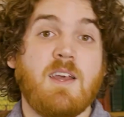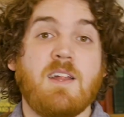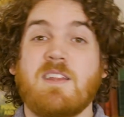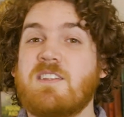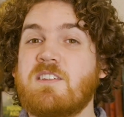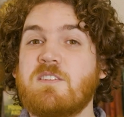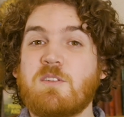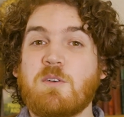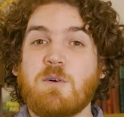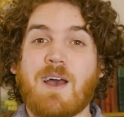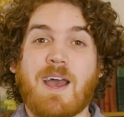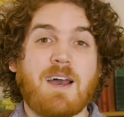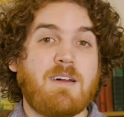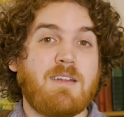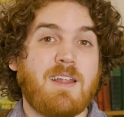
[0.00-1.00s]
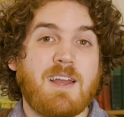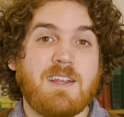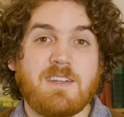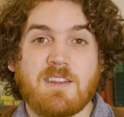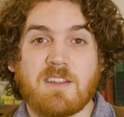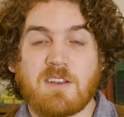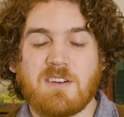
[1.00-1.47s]
This is all
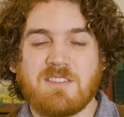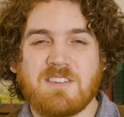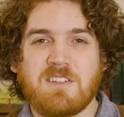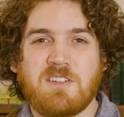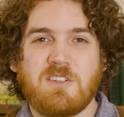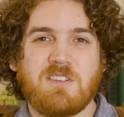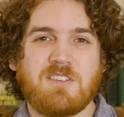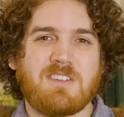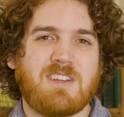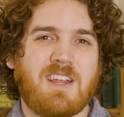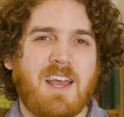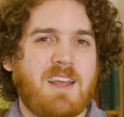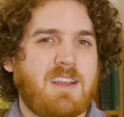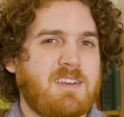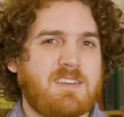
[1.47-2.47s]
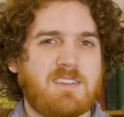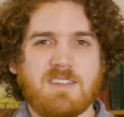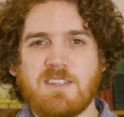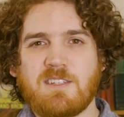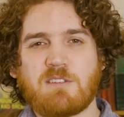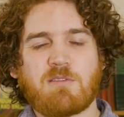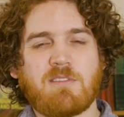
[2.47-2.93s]
outlined in the Constitution and
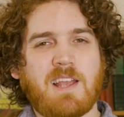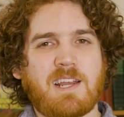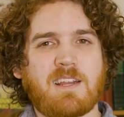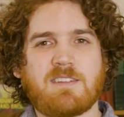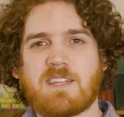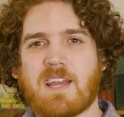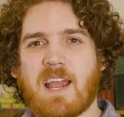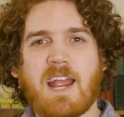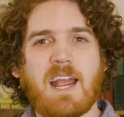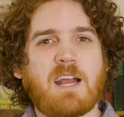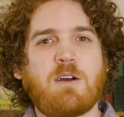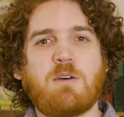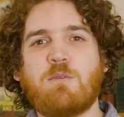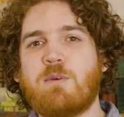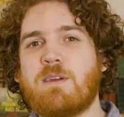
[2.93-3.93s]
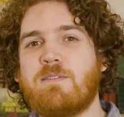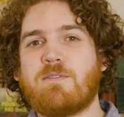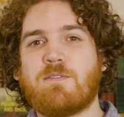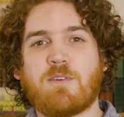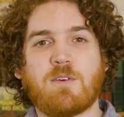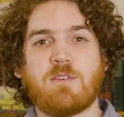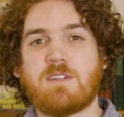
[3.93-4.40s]
is related to how we
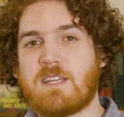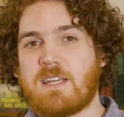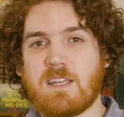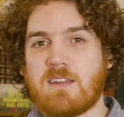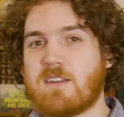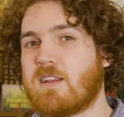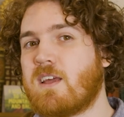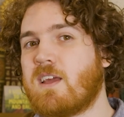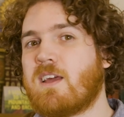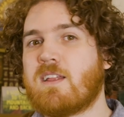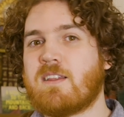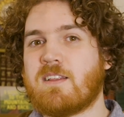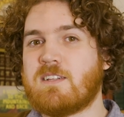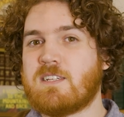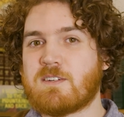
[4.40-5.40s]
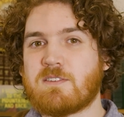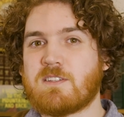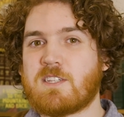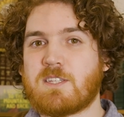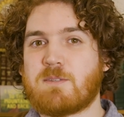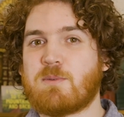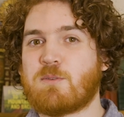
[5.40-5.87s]
vote in the
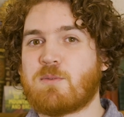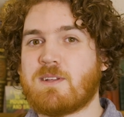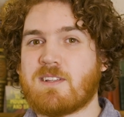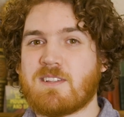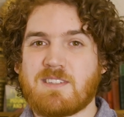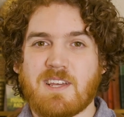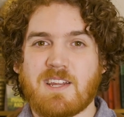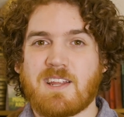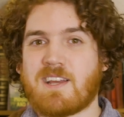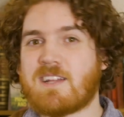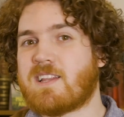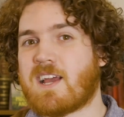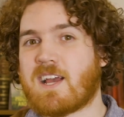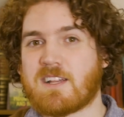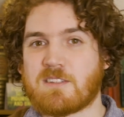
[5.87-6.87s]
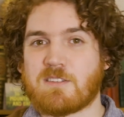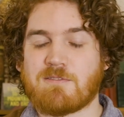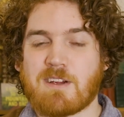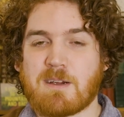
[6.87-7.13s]
differences between the Senate and the House of